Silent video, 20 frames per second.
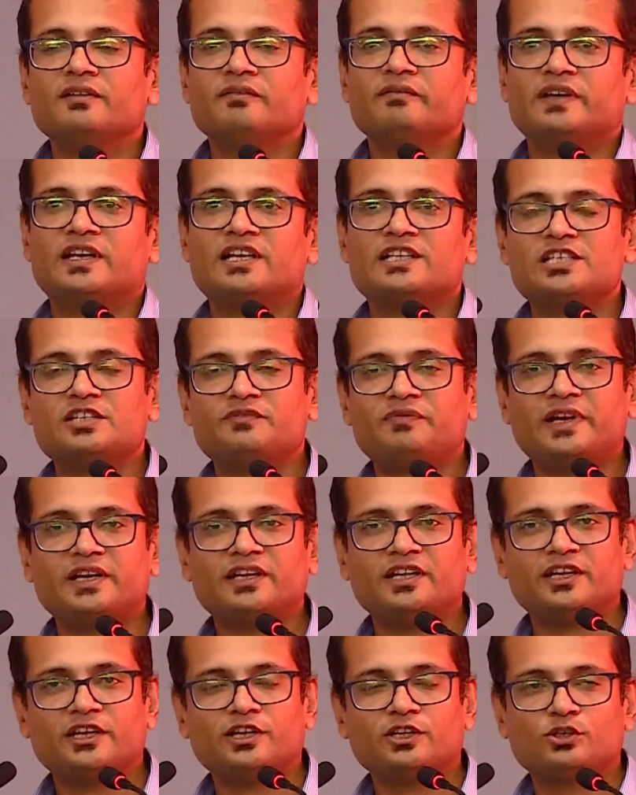Whereas if I
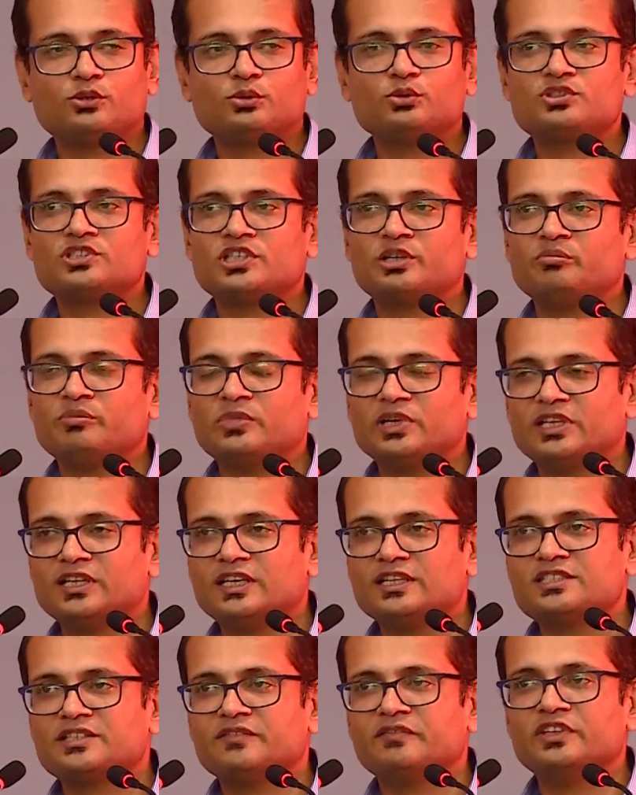take it to somebody,
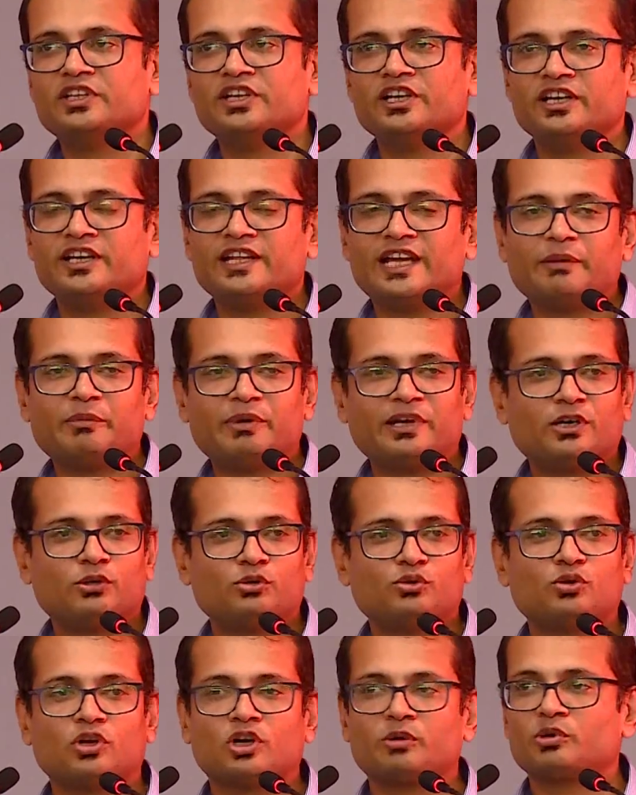let's say within India, I might
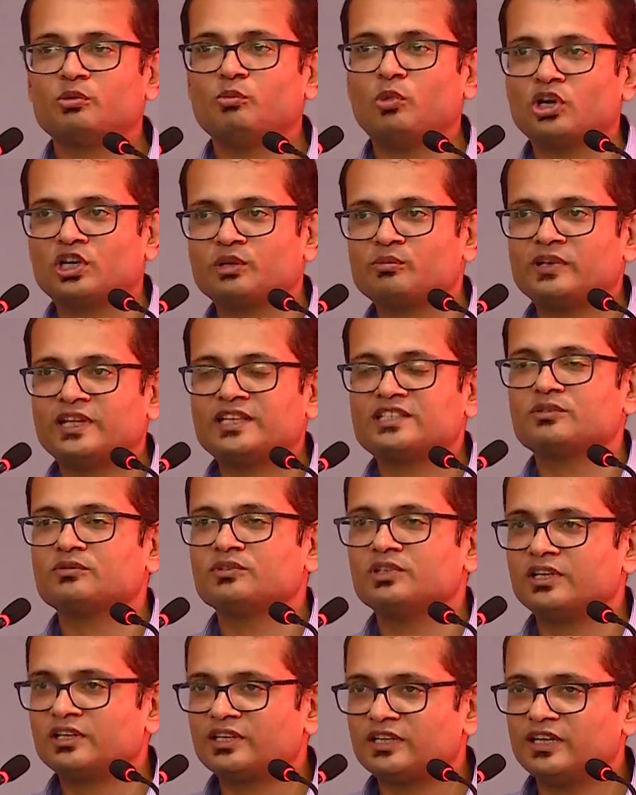have talked about bottom lines of
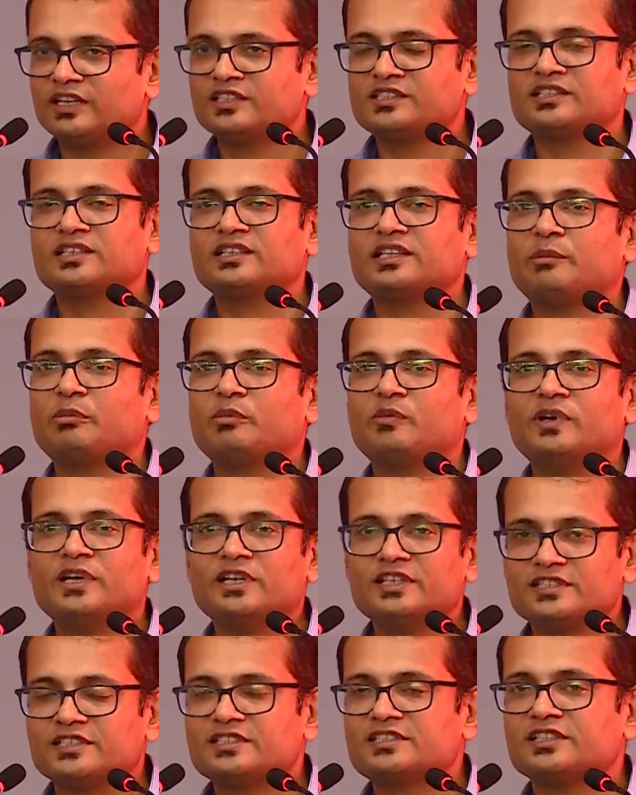the and collection
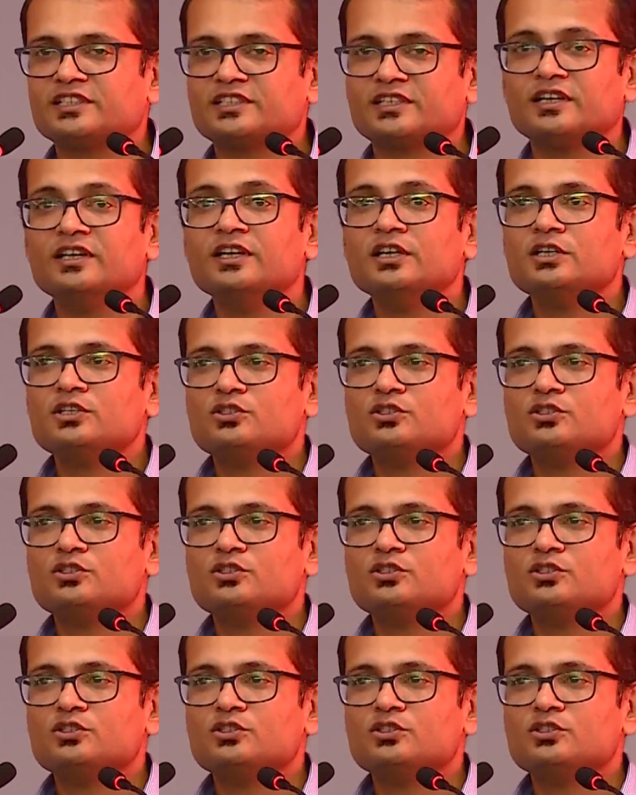capabilities, etc.